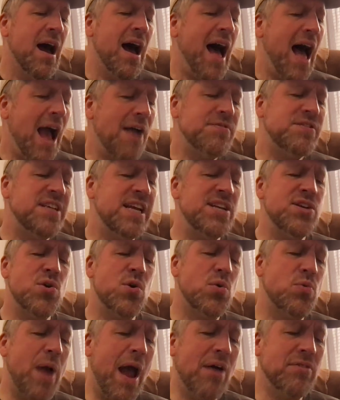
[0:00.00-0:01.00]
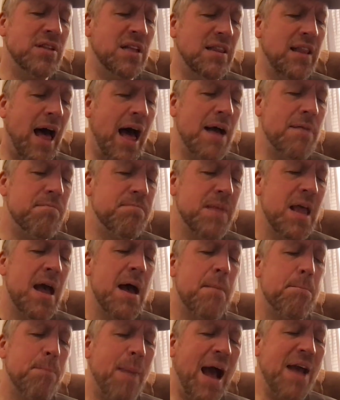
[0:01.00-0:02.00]
"I've seen you around a lot.
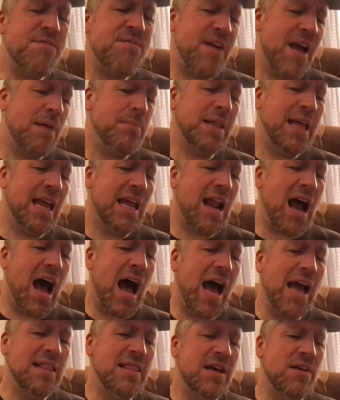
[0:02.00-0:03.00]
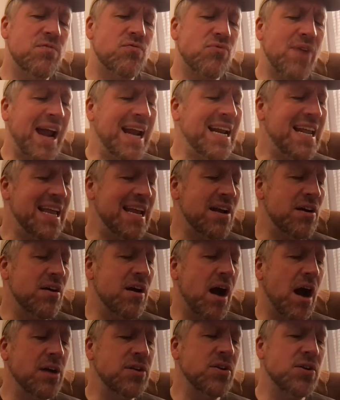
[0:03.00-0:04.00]
My family and I live right here
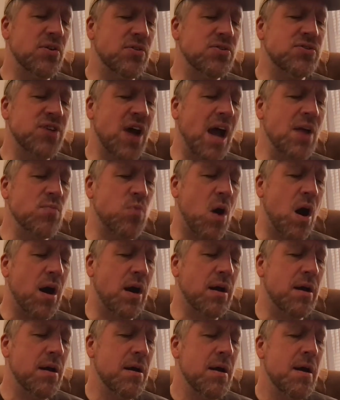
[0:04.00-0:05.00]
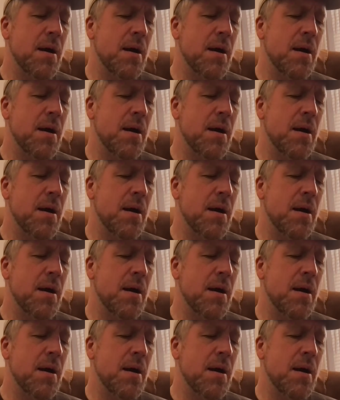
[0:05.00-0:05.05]
under your sidewalk.